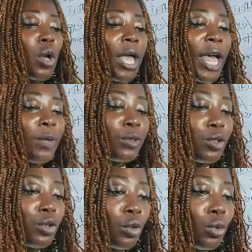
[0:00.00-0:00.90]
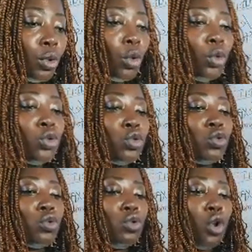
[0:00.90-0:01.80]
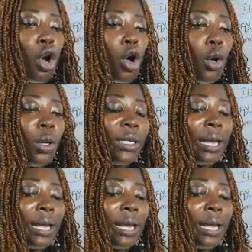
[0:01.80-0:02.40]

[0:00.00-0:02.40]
helps you to know